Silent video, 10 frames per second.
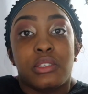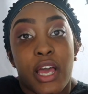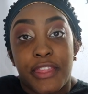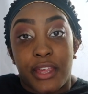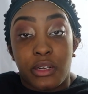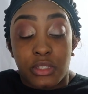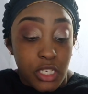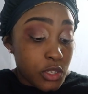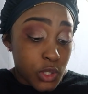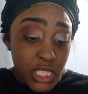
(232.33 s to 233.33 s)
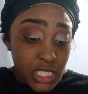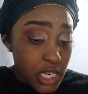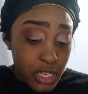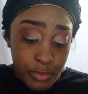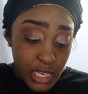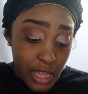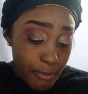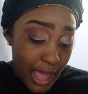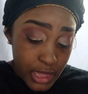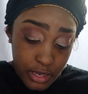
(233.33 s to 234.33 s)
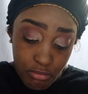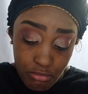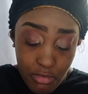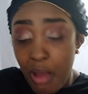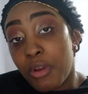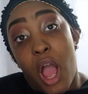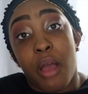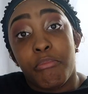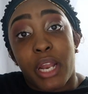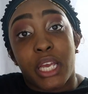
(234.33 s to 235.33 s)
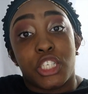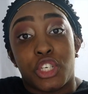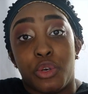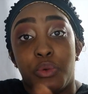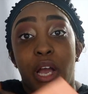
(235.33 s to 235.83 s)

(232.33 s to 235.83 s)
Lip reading: I thought I was gonna use this Jacob and Eli palette. I'm not, but I can show you